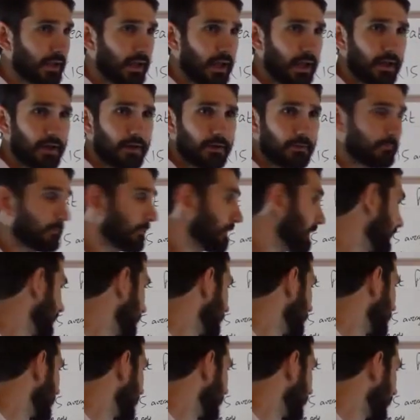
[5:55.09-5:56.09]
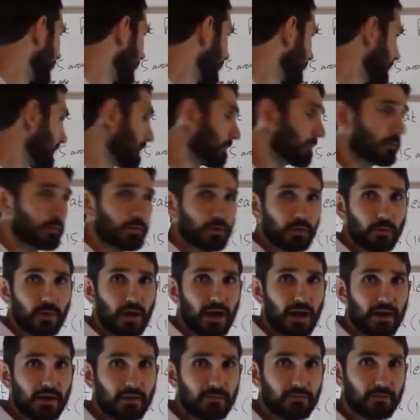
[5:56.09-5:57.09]
Um, but a lot of people do
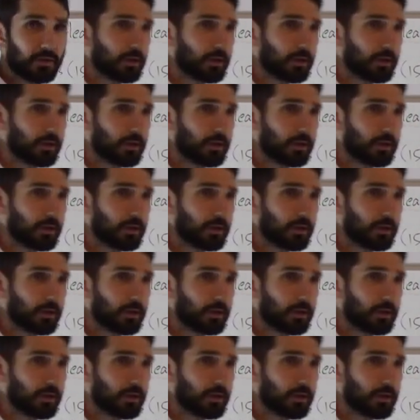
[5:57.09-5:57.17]
have